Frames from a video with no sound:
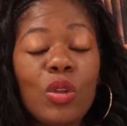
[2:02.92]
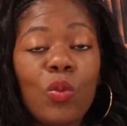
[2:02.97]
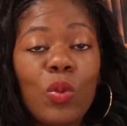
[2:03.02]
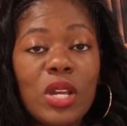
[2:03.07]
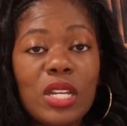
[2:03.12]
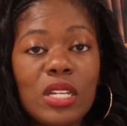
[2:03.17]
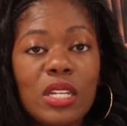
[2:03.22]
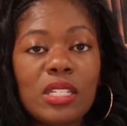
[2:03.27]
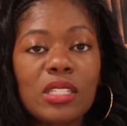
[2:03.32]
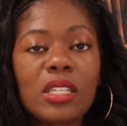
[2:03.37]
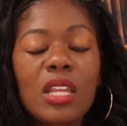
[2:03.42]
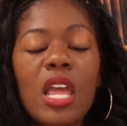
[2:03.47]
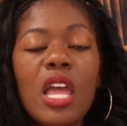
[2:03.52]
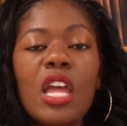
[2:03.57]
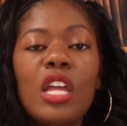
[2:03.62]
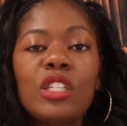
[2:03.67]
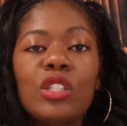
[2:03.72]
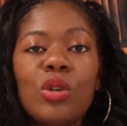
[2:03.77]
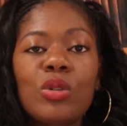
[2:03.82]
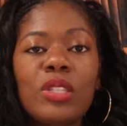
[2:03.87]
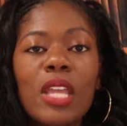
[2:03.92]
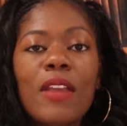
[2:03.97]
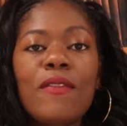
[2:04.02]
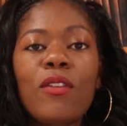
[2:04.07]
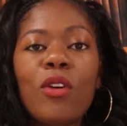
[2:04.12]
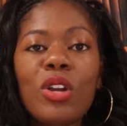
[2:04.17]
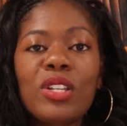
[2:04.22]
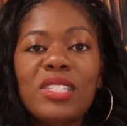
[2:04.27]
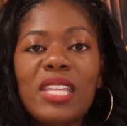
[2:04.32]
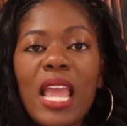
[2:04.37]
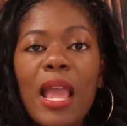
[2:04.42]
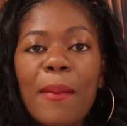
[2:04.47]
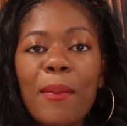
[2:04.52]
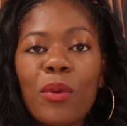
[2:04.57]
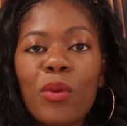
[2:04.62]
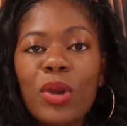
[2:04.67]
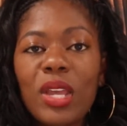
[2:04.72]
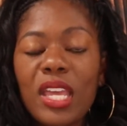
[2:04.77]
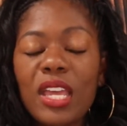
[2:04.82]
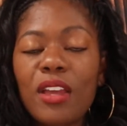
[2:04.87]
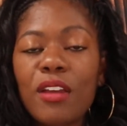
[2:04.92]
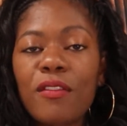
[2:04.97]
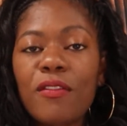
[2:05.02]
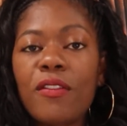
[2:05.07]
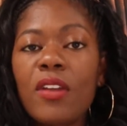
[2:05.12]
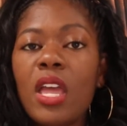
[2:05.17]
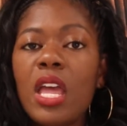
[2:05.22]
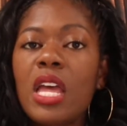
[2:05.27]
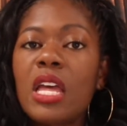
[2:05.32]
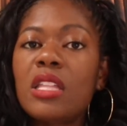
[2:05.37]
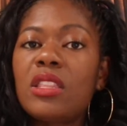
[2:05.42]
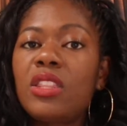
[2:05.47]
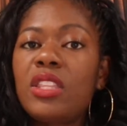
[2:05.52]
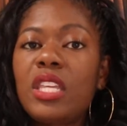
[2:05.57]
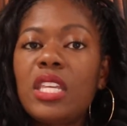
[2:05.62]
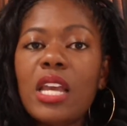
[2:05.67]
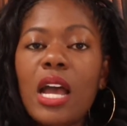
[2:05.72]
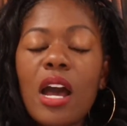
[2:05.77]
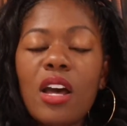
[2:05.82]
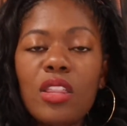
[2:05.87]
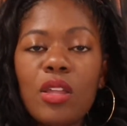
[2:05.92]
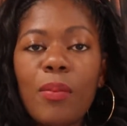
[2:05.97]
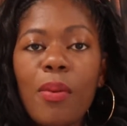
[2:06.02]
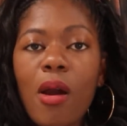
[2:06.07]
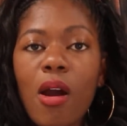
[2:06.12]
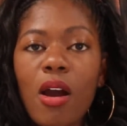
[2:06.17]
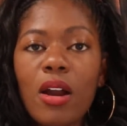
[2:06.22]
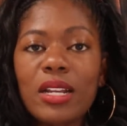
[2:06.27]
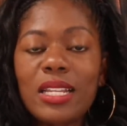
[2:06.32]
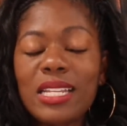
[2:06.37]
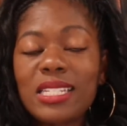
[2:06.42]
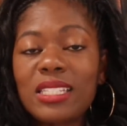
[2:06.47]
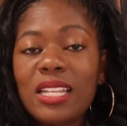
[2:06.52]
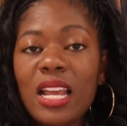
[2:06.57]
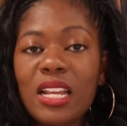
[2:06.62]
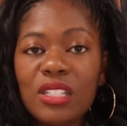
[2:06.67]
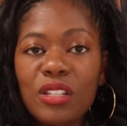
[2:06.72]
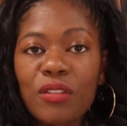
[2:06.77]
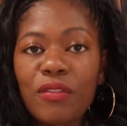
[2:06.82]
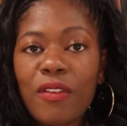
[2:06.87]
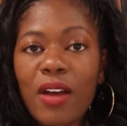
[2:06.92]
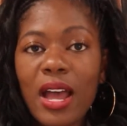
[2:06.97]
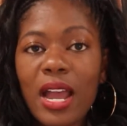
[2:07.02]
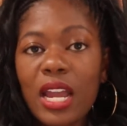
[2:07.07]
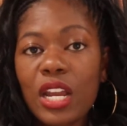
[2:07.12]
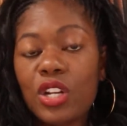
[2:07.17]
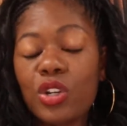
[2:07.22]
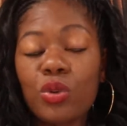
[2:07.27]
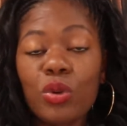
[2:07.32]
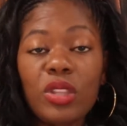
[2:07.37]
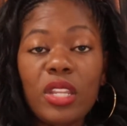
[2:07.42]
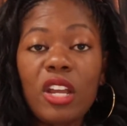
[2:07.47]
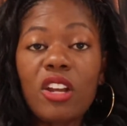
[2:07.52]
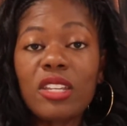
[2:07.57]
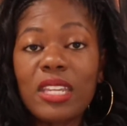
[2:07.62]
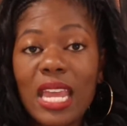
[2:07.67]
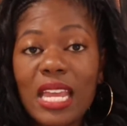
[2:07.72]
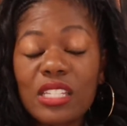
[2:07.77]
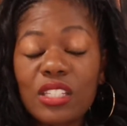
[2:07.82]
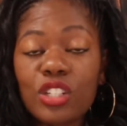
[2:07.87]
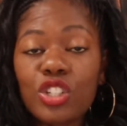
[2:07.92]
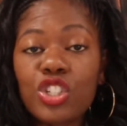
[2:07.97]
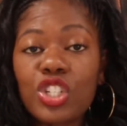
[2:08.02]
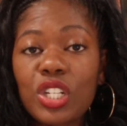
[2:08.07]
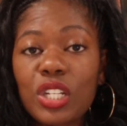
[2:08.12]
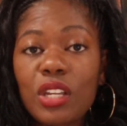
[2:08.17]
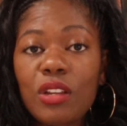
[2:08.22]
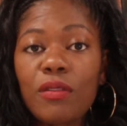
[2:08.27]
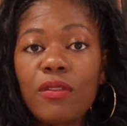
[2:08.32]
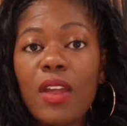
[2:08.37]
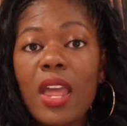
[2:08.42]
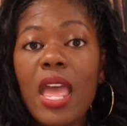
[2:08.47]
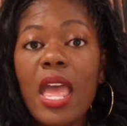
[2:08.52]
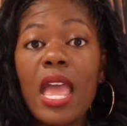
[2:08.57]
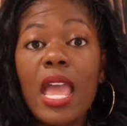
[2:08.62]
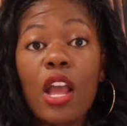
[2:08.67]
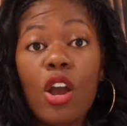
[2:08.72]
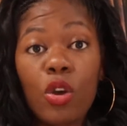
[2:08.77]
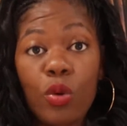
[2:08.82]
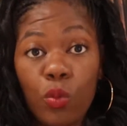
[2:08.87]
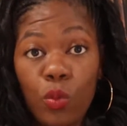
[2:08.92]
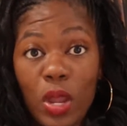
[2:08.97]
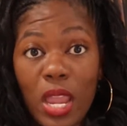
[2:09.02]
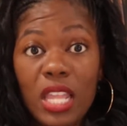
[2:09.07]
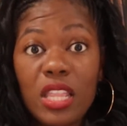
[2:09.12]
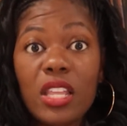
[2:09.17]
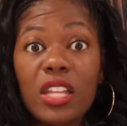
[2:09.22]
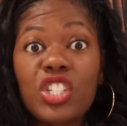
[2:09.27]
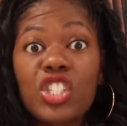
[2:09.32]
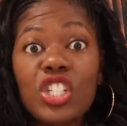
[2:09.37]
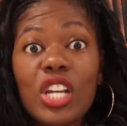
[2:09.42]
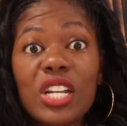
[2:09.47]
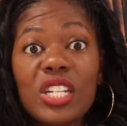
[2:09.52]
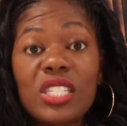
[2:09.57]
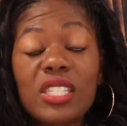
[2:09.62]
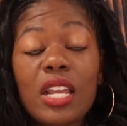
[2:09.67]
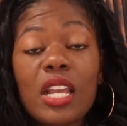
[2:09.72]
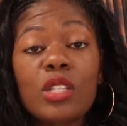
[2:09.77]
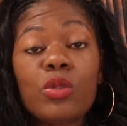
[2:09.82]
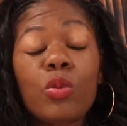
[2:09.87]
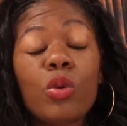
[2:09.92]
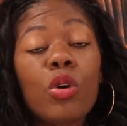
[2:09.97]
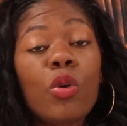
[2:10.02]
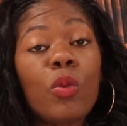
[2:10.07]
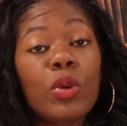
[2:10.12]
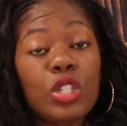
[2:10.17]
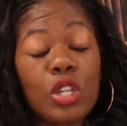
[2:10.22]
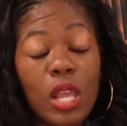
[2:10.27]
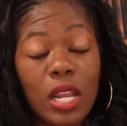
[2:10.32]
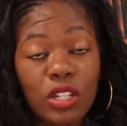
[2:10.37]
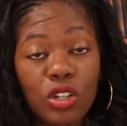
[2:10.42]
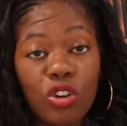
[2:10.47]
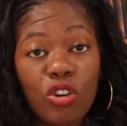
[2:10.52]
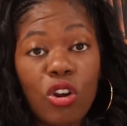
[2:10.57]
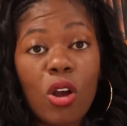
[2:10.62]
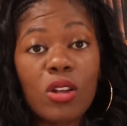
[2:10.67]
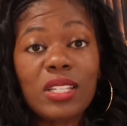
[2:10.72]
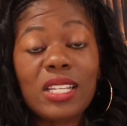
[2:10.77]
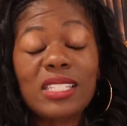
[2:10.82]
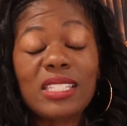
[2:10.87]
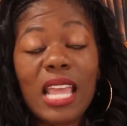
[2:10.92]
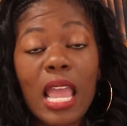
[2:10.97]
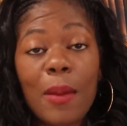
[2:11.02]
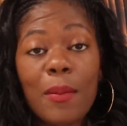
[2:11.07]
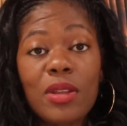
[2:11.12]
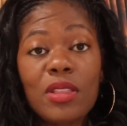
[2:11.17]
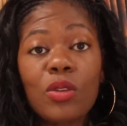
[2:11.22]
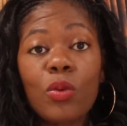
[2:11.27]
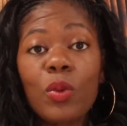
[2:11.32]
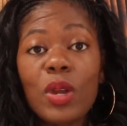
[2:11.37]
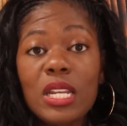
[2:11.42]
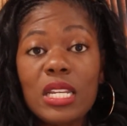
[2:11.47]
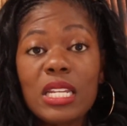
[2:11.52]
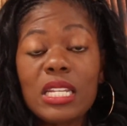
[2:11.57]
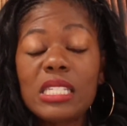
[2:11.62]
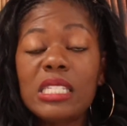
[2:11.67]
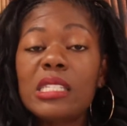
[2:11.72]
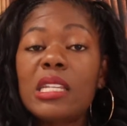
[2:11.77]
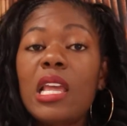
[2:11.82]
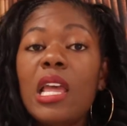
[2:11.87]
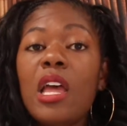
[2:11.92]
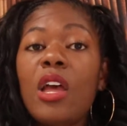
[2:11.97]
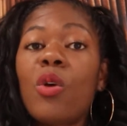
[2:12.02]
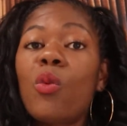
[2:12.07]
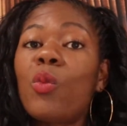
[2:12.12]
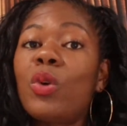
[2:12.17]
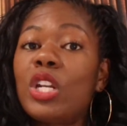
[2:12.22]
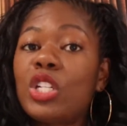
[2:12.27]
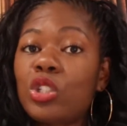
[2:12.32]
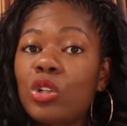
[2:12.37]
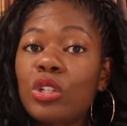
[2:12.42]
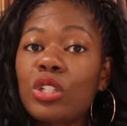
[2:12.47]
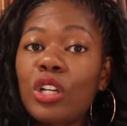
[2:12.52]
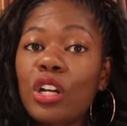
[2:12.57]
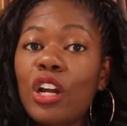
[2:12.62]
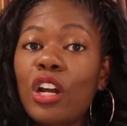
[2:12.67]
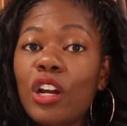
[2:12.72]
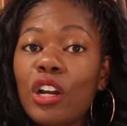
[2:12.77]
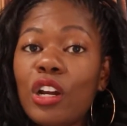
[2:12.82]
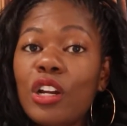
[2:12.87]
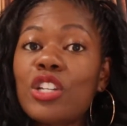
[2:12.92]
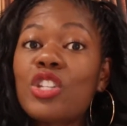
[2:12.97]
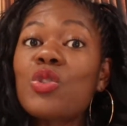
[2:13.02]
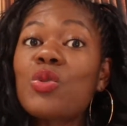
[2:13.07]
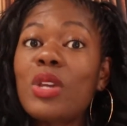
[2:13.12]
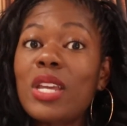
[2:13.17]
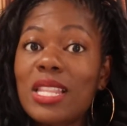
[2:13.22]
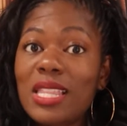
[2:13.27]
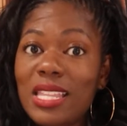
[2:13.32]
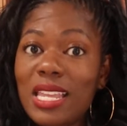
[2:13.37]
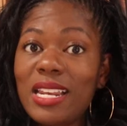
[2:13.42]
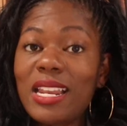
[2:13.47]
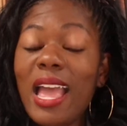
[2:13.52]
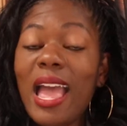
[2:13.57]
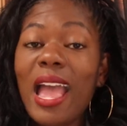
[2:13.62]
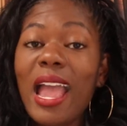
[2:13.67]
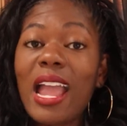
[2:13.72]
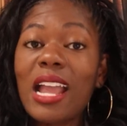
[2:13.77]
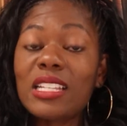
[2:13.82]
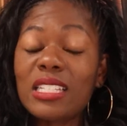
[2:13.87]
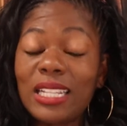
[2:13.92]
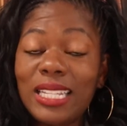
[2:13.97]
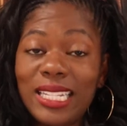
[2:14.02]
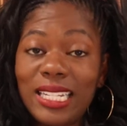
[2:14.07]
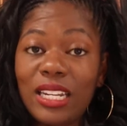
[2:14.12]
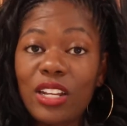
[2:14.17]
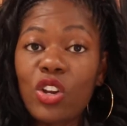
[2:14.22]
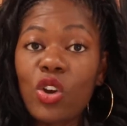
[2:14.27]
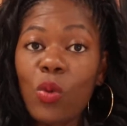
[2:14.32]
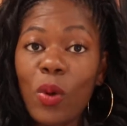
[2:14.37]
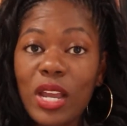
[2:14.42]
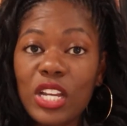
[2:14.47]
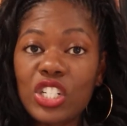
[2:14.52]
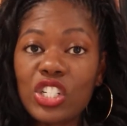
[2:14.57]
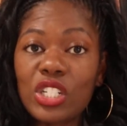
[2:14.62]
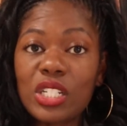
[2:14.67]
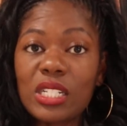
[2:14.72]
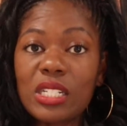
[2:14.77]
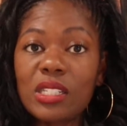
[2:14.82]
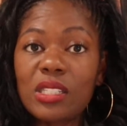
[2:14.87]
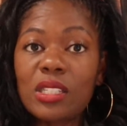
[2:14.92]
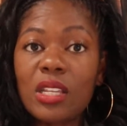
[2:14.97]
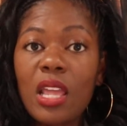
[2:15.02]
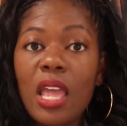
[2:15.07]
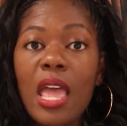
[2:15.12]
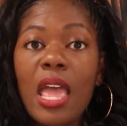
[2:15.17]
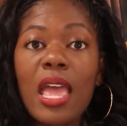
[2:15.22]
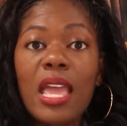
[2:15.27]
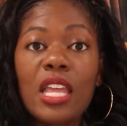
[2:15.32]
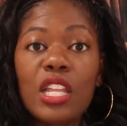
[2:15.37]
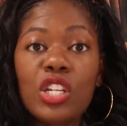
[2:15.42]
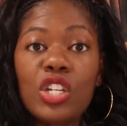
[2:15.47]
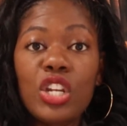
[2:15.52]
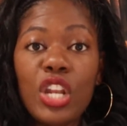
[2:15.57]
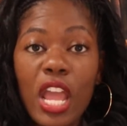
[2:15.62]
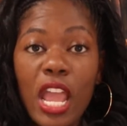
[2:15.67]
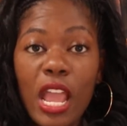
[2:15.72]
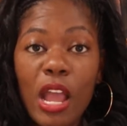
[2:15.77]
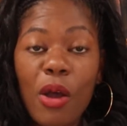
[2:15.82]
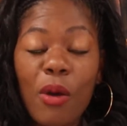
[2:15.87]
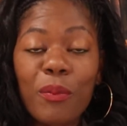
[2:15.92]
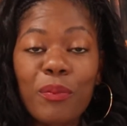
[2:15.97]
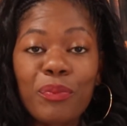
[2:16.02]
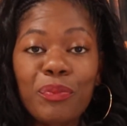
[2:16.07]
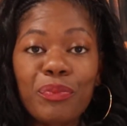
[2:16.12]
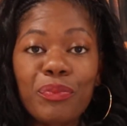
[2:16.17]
the witness. So say, for example, if the other party is testifying during their case in chief, and the judge says, well, would you like to cross-examine the witness? When it's your turn, you can then ask leading questions. Now,